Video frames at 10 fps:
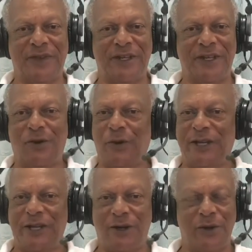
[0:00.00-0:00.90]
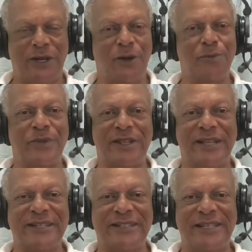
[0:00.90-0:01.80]
You know, we can only hope that
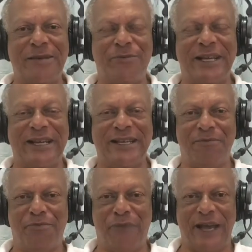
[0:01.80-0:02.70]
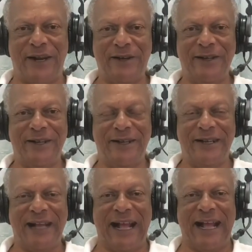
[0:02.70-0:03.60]
things keep getting better
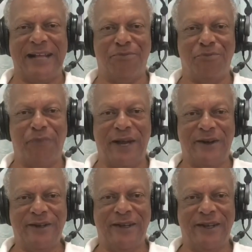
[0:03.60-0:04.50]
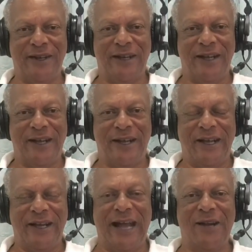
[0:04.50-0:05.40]
and better
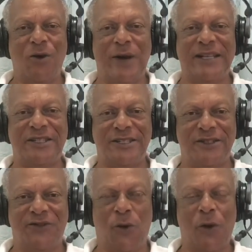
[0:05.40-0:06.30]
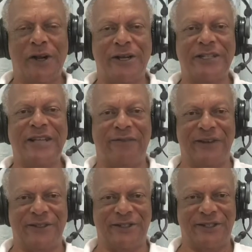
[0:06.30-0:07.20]
in our quest for good
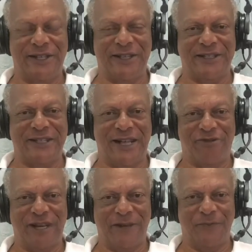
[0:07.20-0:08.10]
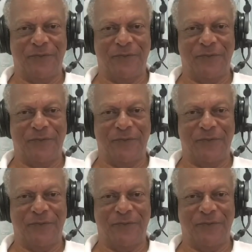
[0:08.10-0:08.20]
governance in this country.